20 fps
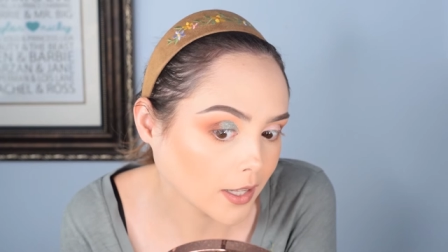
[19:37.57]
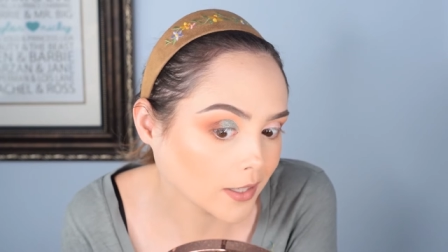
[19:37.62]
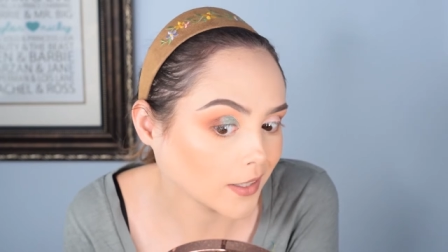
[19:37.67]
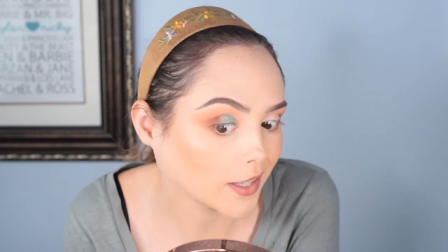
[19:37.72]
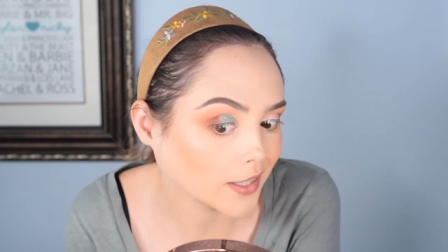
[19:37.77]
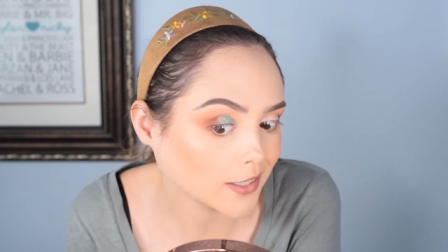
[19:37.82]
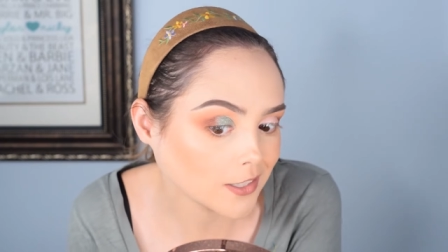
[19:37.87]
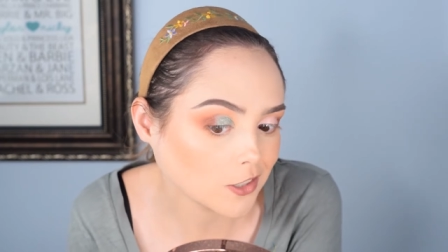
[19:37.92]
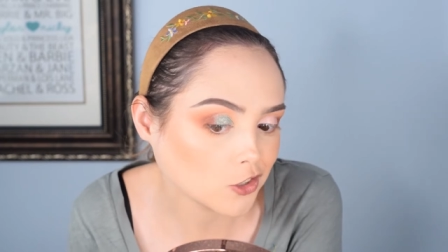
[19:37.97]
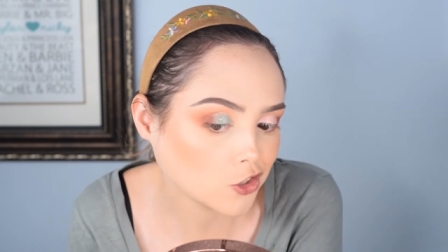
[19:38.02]
and
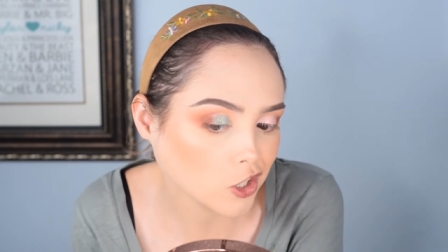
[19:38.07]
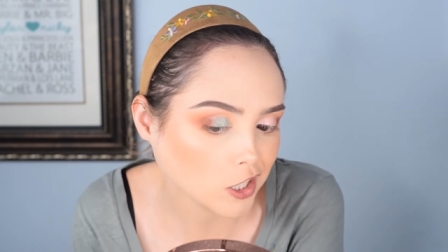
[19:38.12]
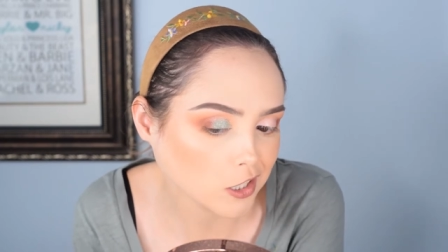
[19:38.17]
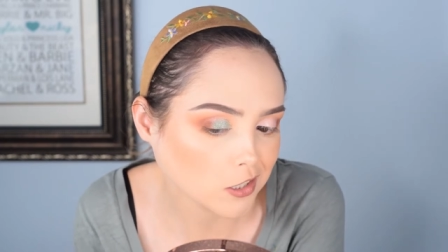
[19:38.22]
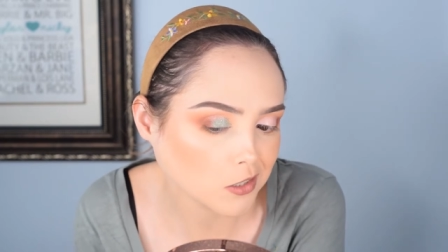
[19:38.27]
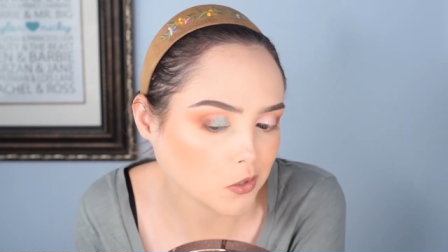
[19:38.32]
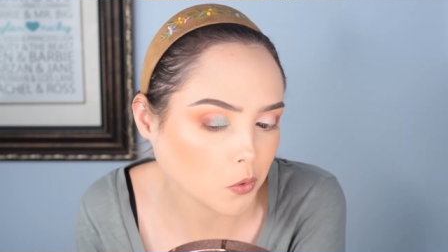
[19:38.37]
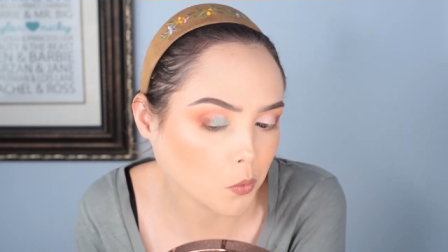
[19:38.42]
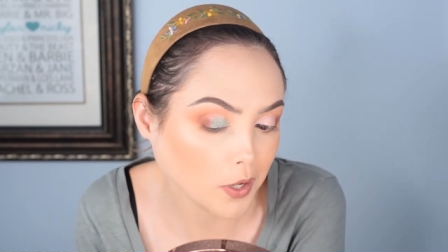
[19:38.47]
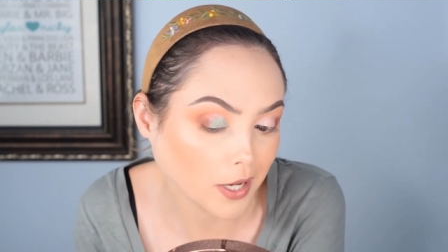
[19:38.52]
let's
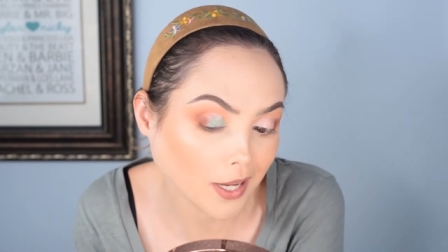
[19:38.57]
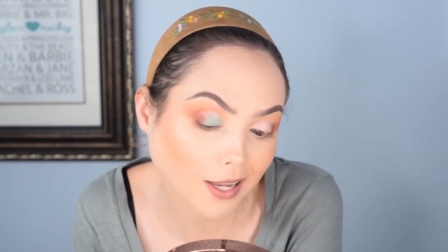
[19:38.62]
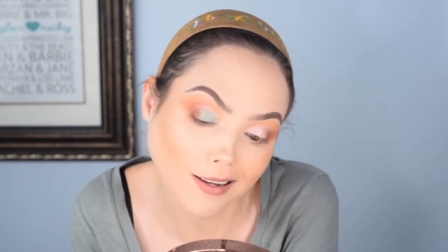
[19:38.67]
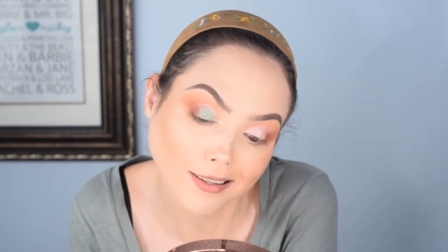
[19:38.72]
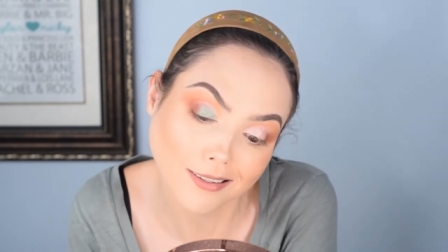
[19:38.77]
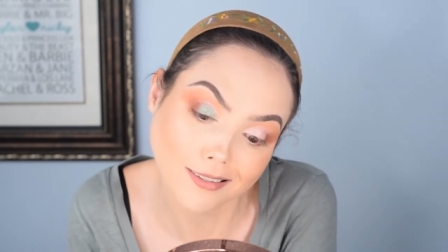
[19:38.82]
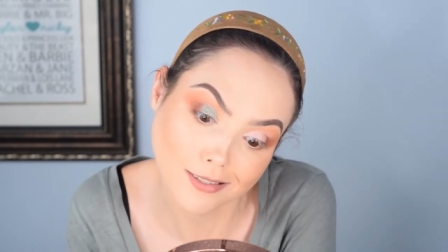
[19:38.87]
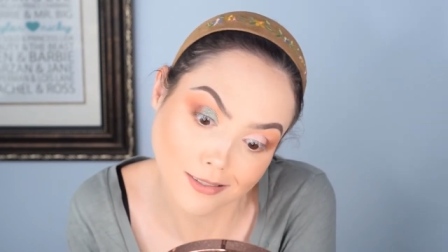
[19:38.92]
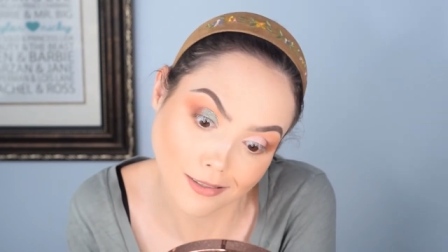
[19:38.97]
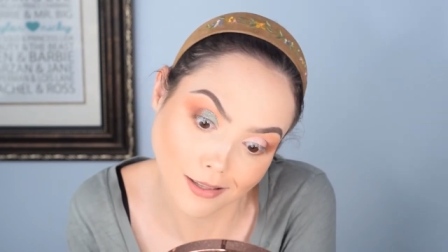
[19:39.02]
just tweak
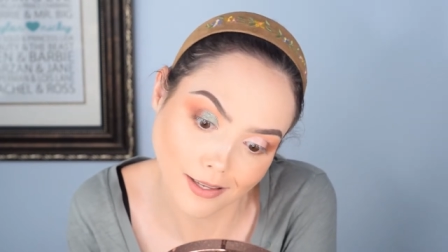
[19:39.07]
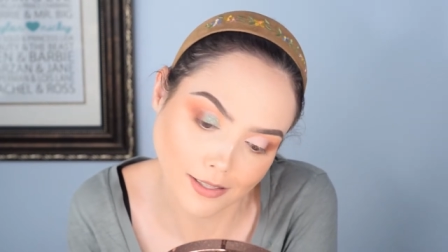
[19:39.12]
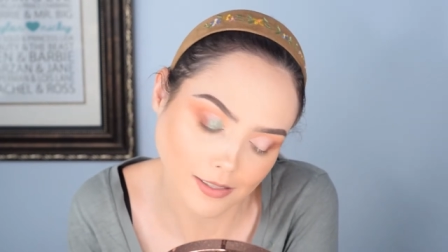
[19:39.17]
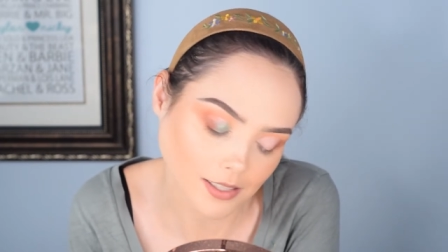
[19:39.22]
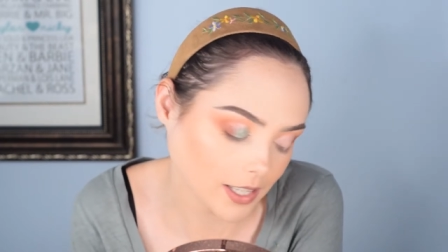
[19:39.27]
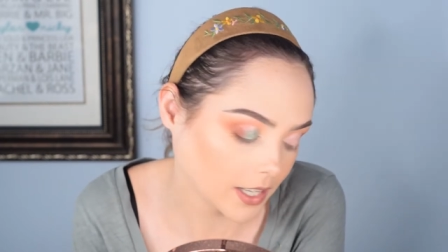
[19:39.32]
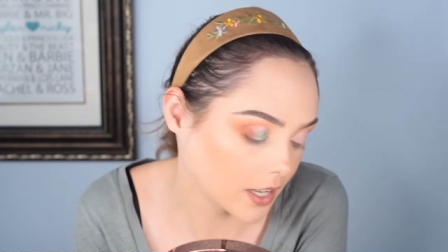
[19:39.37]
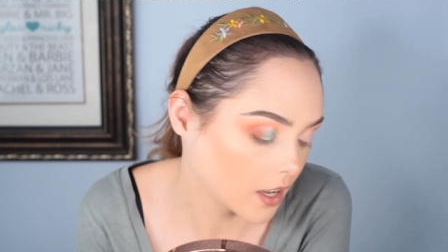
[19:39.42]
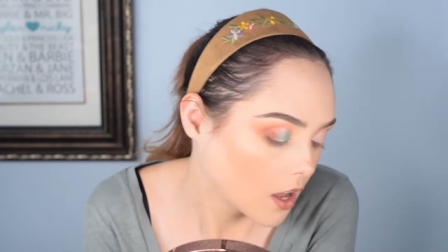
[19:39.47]
it slightly.